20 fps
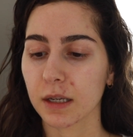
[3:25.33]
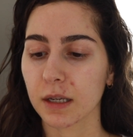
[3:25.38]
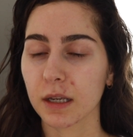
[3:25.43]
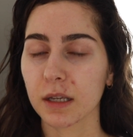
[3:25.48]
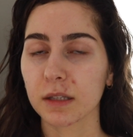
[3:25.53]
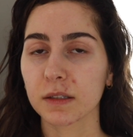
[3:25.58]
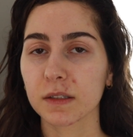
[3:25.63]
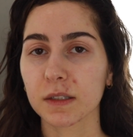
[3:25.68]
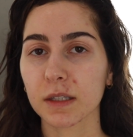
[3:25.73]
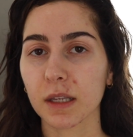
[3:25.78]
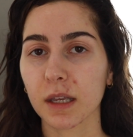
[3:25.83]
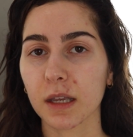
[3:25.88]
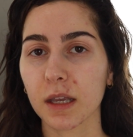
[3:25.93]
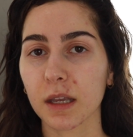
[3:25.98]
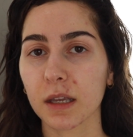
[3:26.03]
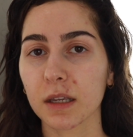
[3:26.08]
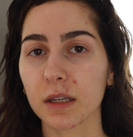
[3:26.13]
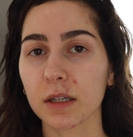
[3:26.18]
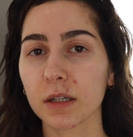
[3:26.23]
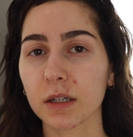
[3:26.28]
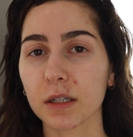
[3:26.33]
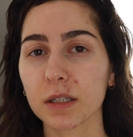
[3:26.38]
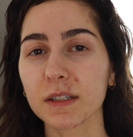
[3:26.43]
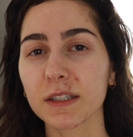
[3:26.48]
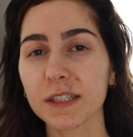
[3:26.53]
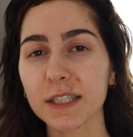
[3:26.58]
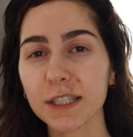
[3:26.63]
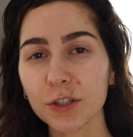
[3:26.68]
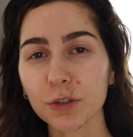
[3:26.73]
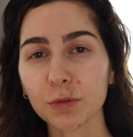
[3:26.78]
it's a
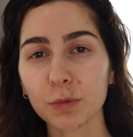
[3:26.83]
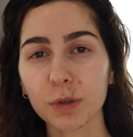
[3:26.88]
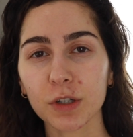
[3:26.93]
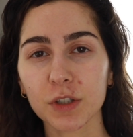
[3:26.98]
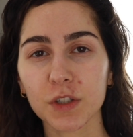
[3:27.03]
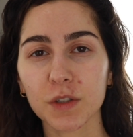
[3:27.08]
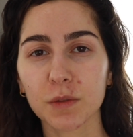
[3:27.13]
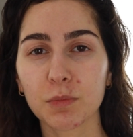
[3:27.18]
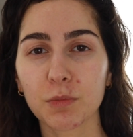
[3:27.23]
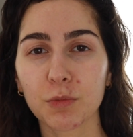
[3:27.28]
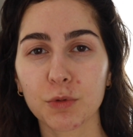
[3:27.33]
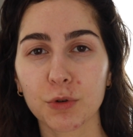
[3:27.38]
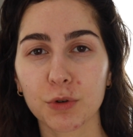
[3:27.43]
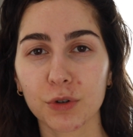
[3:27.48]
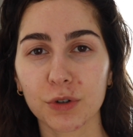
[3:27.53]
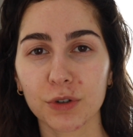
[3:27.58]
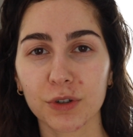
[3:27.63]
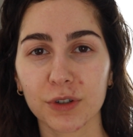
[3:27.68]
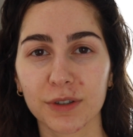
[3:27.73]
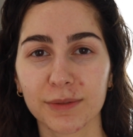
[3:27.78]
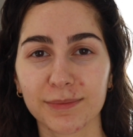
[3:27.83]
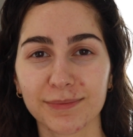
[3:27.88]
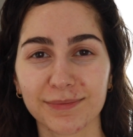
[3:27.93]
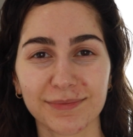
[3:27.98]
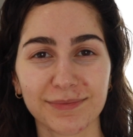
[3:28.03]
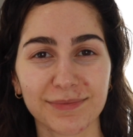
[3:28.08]
concealer where it's more